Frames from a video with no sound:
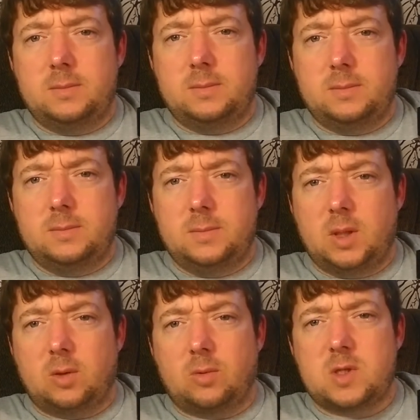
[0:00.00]

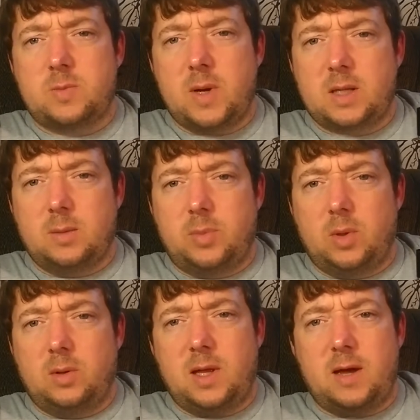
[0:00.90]
respectable
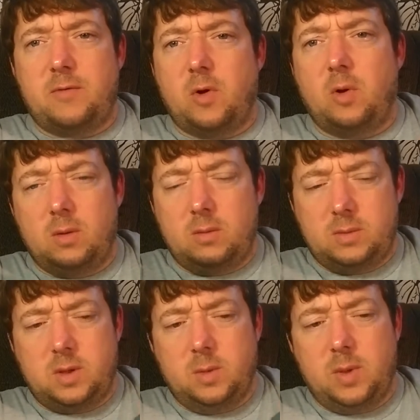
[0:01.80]
level to
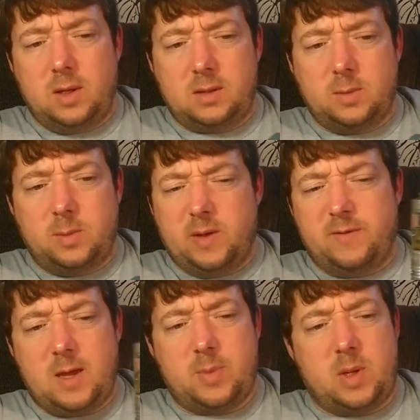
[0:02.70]
be
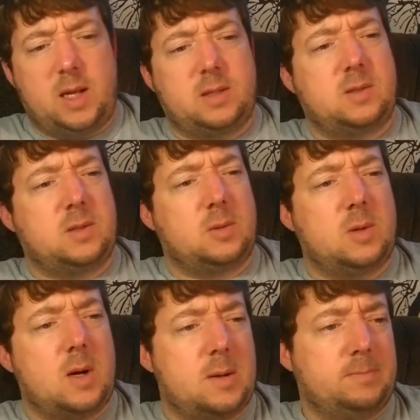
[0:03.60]
vaping at.
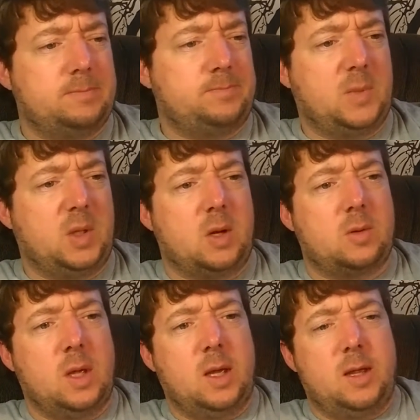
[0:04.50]
So, the
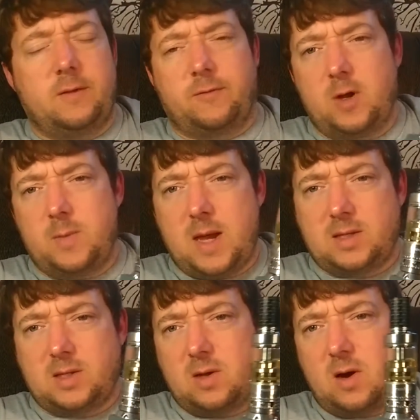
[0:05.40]
Freemax
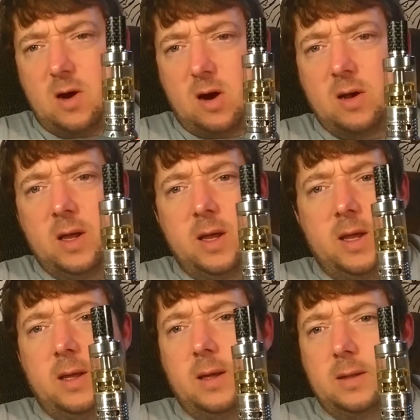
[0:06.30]
Star,
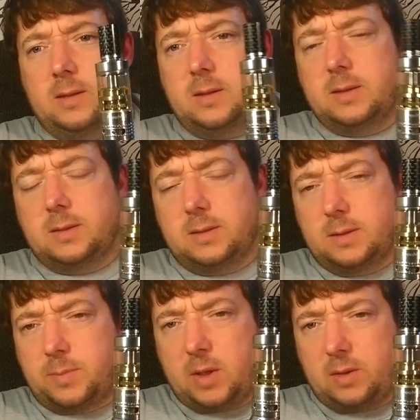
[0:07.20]

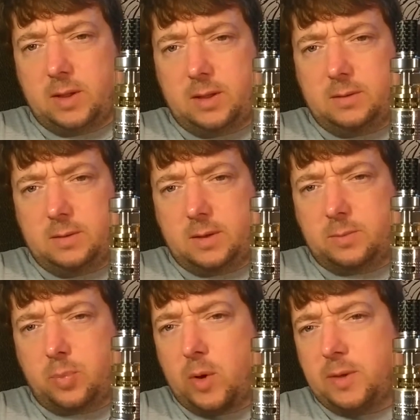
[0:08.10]
apparently the
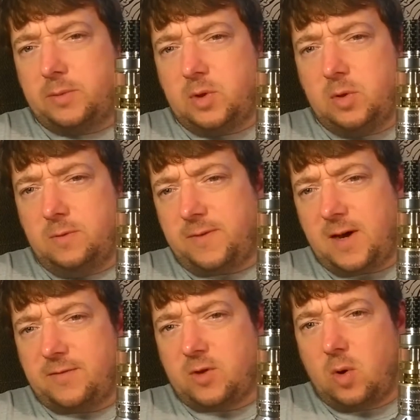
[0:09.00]
.25
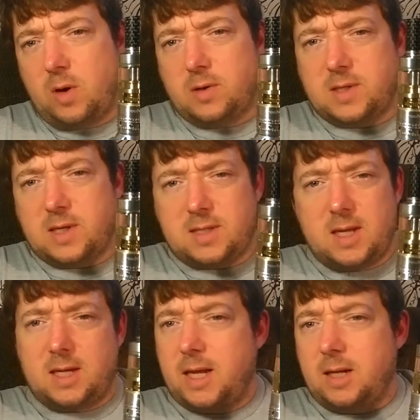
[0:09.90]
coils, they say, can
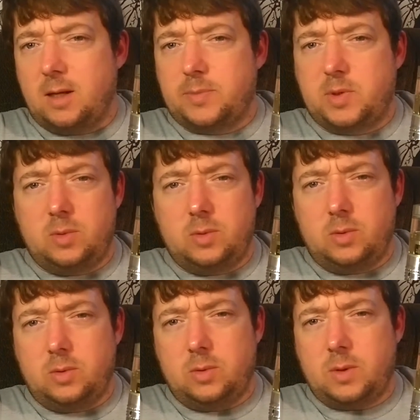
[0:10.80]
handle up
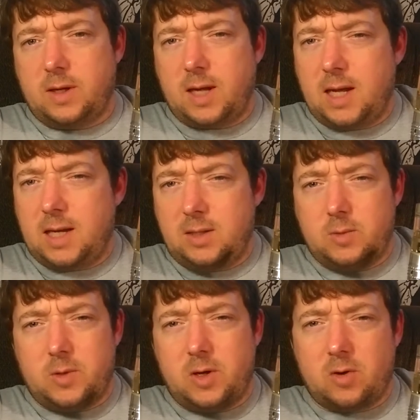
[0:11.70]
to, I think, 80 to
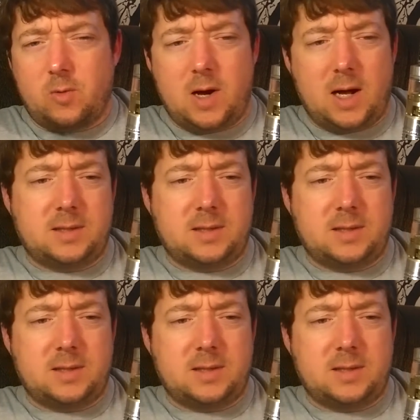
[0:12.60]
100 watts.